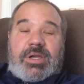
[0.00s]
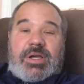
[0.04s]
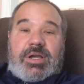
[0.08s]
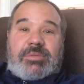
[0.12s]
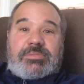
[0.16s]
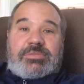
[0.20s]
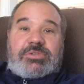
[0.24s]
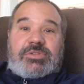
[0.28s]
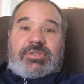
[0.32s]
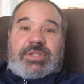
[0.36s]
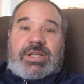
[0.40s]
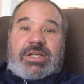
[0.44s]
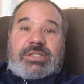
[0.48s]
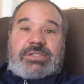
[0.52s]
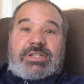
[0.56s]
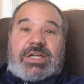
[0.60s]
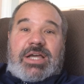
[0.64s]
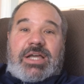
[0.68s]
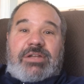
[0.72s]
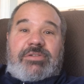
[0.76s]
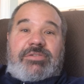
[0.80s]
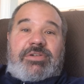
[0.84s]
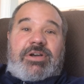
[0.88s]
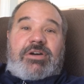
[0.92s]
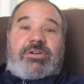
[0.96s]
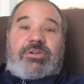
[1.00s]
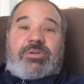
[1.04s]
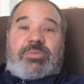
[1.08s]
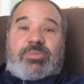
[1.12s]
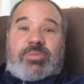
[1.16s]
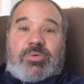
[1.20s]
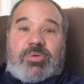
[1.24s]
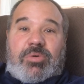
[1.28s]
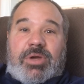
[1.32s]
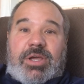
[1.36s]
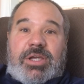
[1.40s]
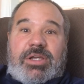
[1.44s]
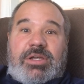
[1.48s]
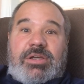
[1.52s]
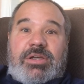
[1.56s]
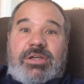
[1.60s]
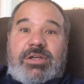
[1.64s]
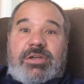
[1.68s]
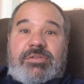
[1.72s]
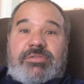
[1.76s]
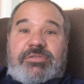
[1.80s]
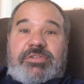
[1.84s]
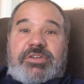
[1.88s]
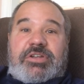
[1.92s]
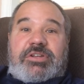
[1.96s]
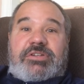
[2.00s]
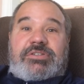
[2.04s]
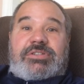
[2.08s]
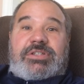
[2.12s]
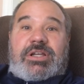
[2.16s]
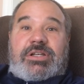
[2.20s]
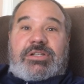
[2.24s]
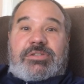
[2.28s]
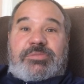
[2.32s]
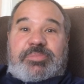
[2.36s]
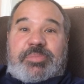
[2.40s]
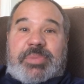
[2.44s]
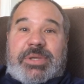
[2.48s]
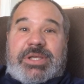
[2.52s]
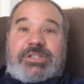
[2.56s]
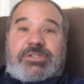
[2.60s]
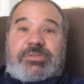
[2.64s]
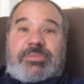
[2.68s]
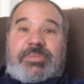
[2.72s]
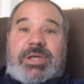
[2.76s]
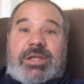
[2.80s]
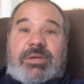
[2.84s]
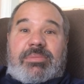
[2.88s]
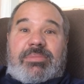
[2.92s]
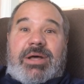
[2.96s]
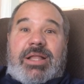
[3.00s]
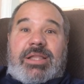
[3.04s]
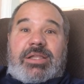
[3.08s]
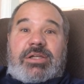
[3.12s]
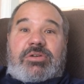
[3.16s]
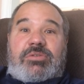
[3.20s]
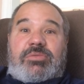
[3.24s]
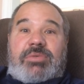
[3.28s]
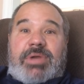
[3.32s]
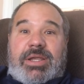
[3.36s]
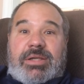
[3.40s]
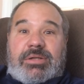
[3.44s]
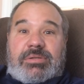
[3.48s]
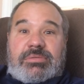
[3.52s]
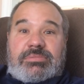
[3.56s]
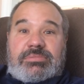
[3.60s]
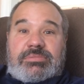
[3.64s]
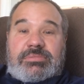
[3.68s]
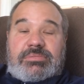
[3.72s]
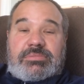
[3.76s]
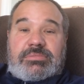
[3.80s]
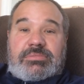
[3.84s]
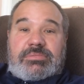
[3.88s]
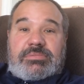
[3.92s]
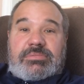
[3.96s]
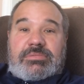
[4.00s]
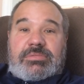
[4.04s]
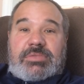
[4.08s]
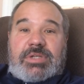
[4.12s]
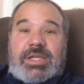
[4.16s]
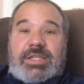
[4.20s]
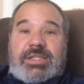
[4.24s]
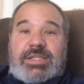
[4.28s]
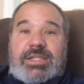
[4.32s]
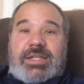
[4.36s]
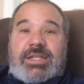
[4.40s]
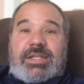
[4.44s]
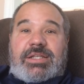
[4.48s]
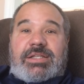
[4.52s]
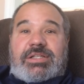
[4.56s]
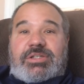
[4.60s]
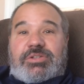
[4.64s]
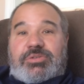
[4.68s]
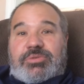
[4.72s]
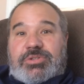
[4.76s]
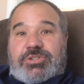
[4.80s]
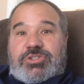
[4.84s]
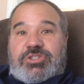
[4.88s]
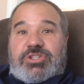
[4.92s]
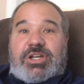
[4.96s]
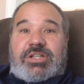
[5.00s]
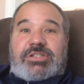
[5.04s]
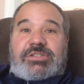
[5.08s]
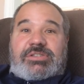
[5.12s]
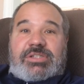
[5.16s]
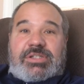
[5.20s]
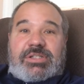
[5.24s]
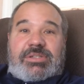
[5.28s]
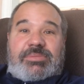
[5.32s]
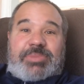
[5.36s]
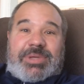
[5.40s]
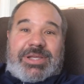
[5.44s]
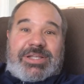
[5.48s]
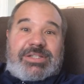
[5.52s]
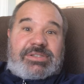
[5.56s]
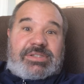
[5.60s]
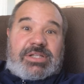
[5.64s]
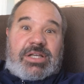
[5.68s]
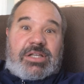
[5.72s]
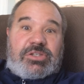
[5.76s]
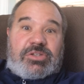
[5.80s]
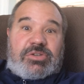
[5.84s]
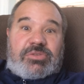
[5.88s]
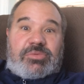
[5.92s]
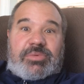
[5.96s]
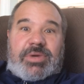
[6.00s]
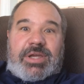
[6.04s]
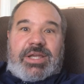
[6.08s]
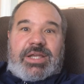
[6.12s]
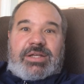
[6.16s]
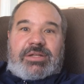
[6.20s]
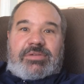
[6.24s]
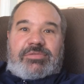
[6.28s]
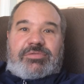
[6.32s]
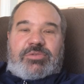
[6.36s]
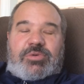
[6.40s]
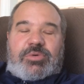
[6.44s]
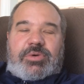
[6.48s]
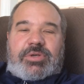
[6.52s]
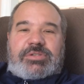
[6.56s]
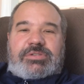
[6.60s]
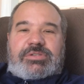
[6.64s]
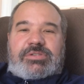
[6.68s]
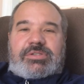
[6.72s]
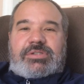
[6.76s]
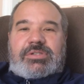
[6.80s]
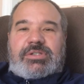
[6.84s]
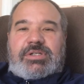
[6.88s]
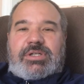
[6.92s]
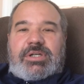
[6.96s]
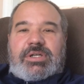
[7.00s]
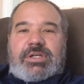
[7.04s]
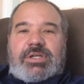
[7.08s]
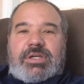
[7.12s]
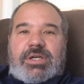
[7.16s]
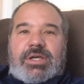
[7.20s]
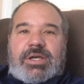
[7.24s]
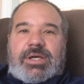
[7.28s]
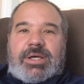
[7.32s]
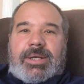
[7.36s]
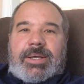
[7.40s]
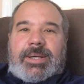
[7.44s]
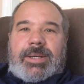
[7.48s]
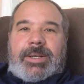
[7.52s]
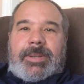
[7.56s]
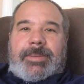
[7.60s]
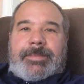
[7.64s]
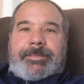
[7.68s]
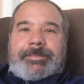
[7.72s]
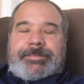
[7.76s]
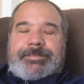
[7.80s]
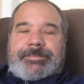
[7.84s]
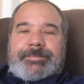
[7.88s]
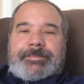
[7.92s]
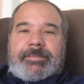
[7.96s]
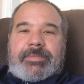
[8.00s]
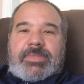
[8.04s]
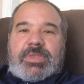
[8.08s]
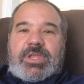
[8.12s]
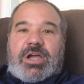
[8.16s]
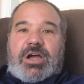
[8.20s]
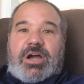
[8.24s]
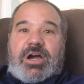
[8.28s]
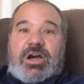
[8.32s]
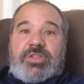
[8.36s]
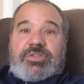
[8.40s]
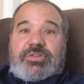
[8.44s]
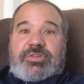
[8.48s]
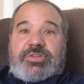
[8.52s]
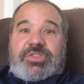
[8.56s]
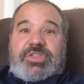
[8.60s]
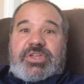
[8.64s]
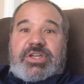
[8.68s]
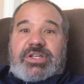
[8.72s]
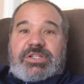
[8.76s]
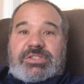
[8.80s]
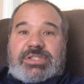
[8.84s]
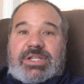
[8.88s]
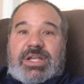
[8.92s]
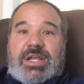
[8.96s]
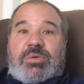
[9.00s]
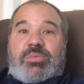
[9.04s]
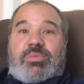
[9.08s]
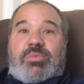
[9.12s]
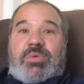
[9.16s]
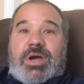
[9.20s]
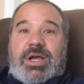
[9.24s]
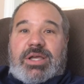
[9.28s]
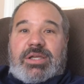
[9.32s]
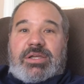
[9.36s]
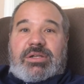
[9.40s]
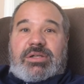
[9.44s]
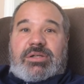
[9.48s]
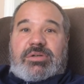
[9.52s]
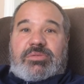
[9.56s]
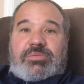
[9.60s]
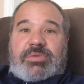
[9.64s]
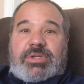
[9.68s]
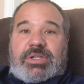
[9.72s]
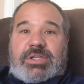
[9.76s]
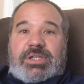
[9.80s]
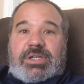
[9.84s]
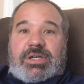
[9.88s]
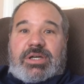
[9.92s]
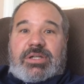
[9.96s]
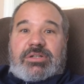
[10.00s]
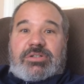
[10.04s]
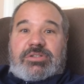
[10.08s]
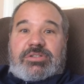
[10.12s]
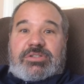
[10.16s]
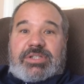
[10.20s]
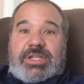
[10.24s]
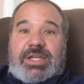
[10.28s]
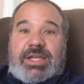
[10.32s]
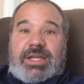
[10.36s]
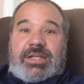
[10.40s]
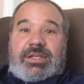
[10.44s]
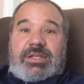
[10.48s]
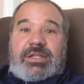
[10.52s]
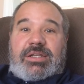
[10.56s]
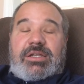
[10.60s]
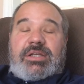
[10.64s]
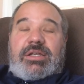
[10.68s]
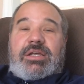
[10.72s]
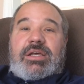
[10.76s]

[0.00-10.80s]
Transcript: So that's kind of how a boy figures out his basal metabolic rate. And then you adjust it based on your weight, of course. Other things that I want you to really understand.